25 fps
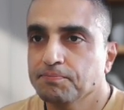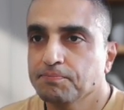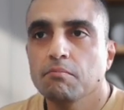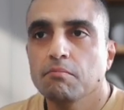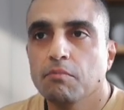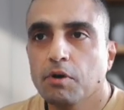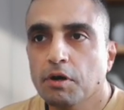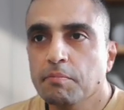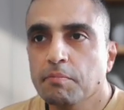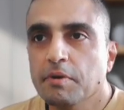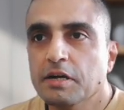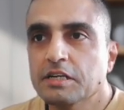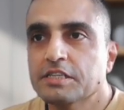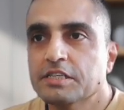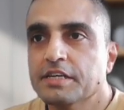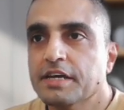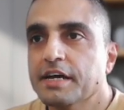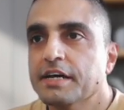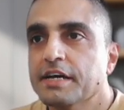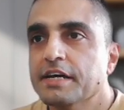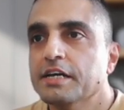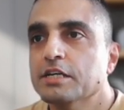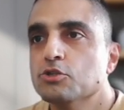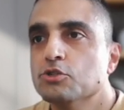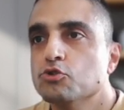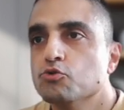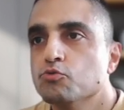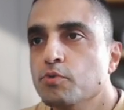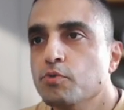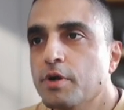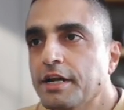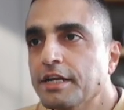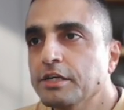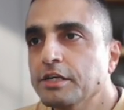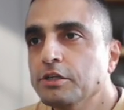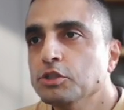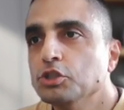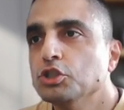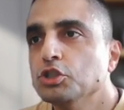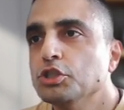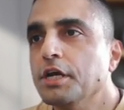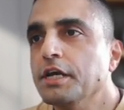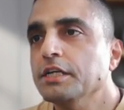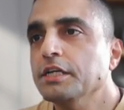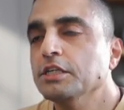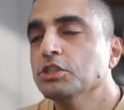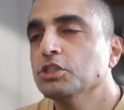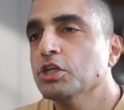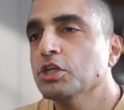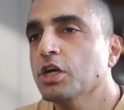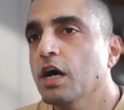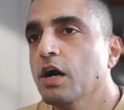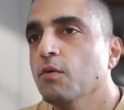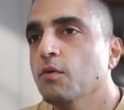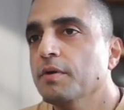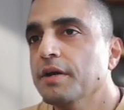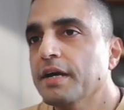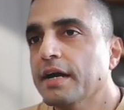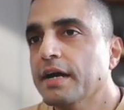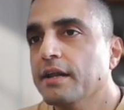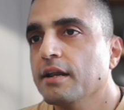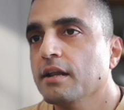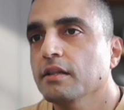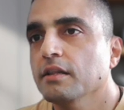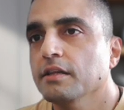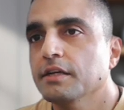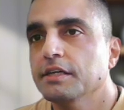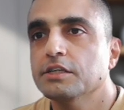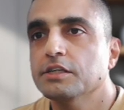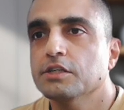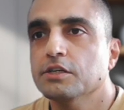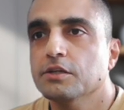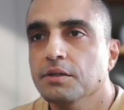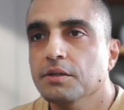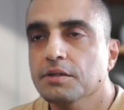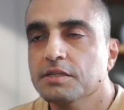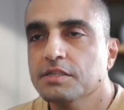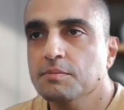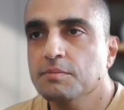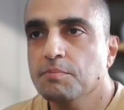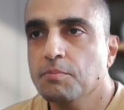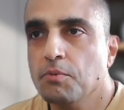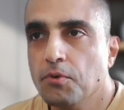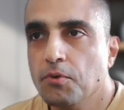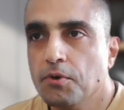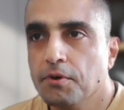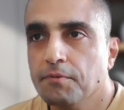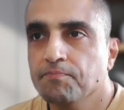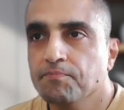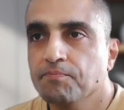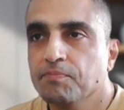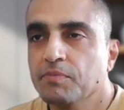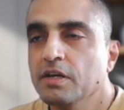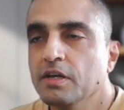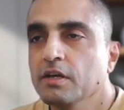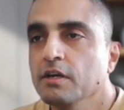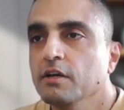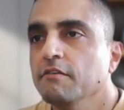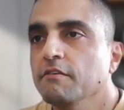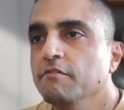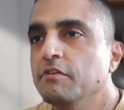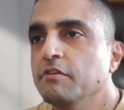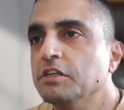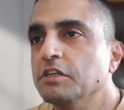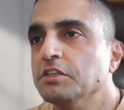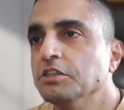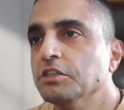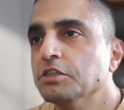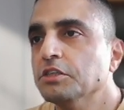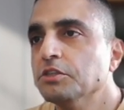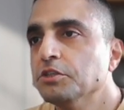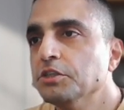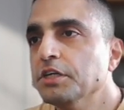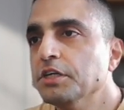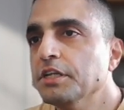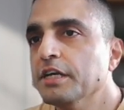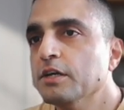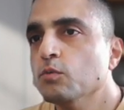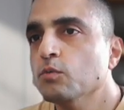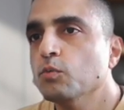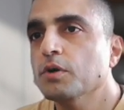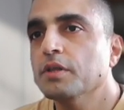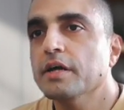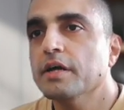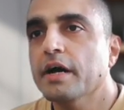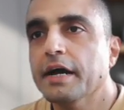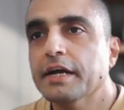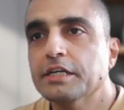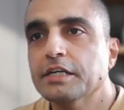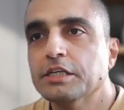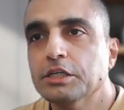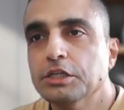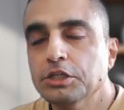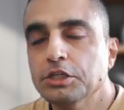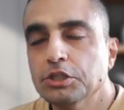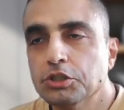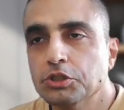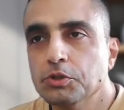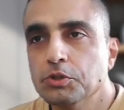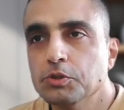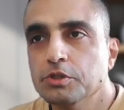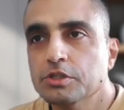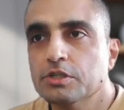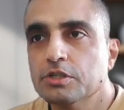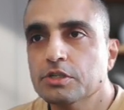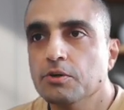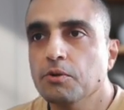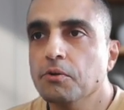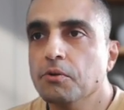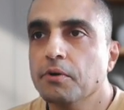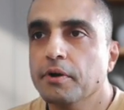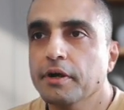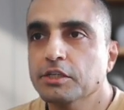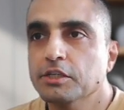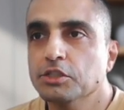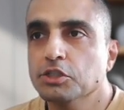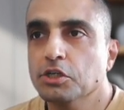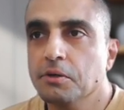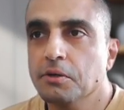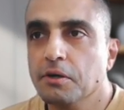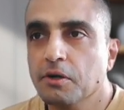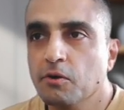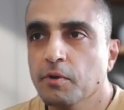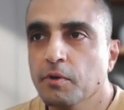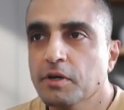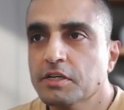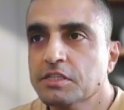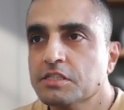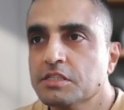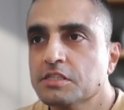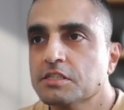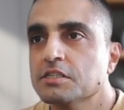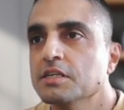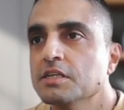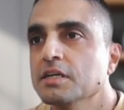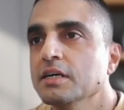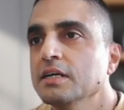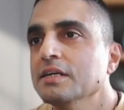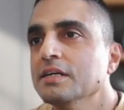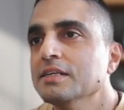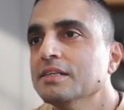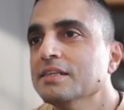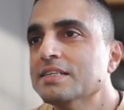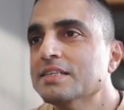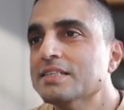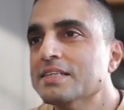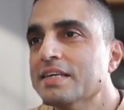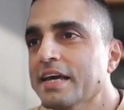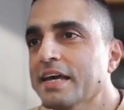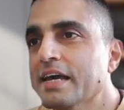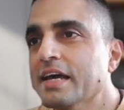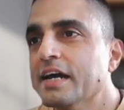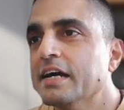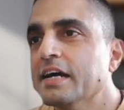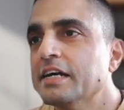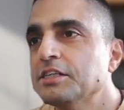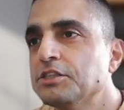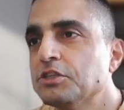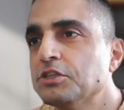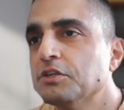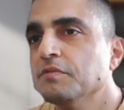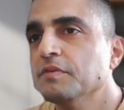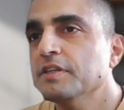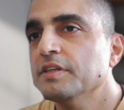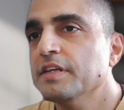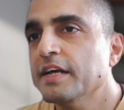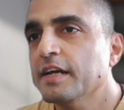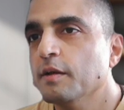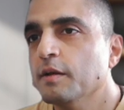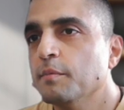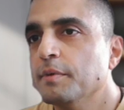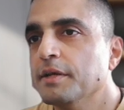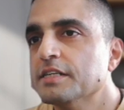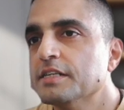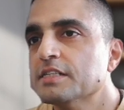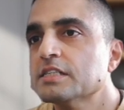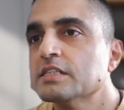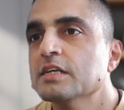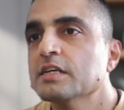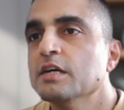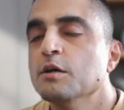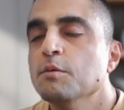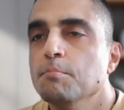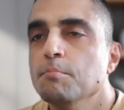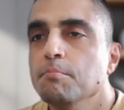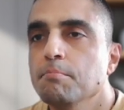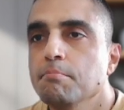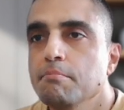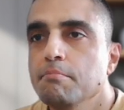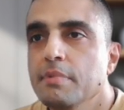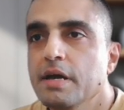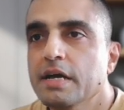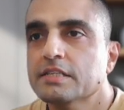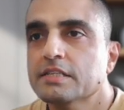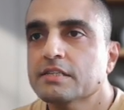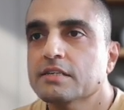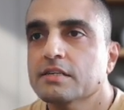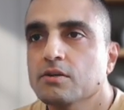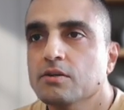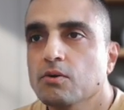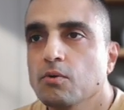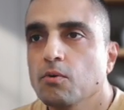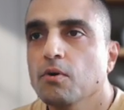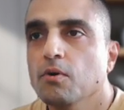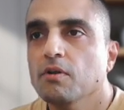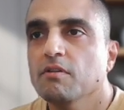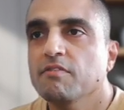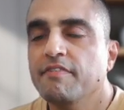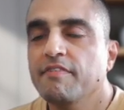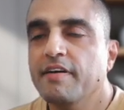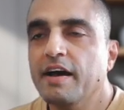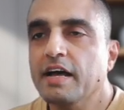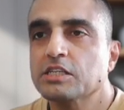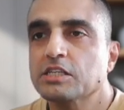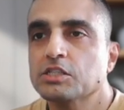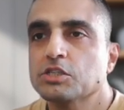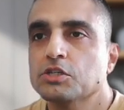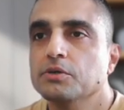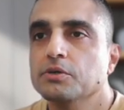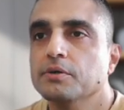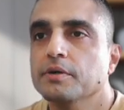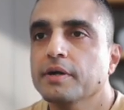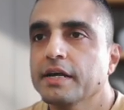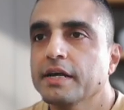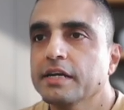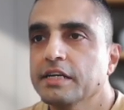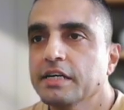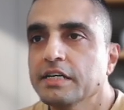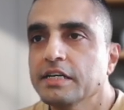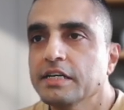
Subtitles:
Botminds AI is ready to change how we handle internal support. Whether you're dealing with IT issues or HR requests, this AI driven help desk makes it all faster and